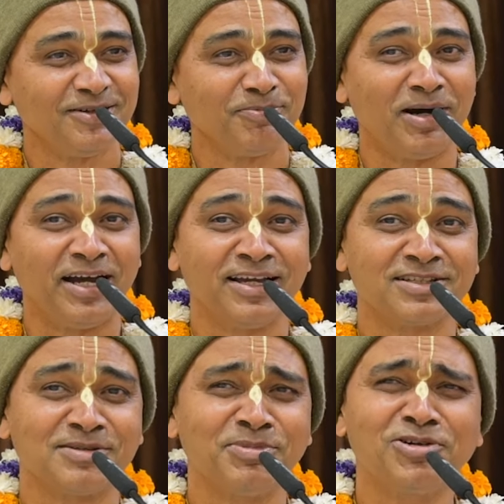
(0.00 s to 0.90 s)
Maya,
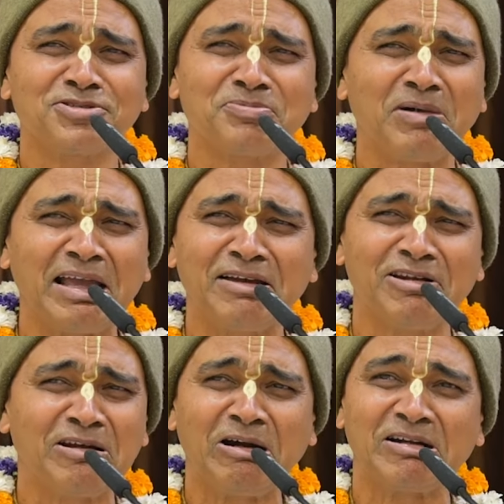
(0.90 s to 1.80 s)
because Maya will
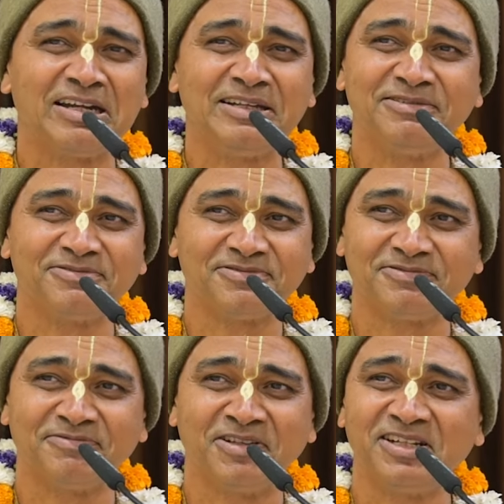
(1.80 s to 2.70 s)
not leave
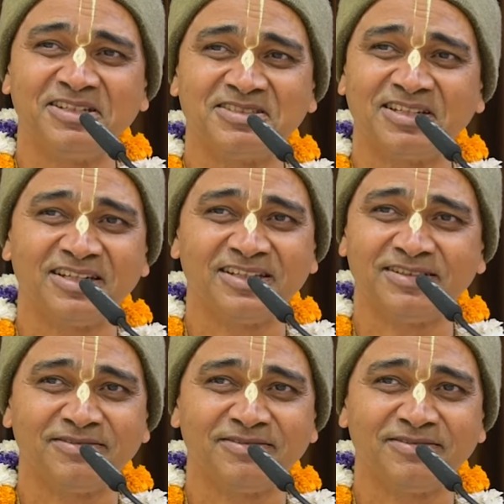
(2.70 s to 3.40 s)
very easily.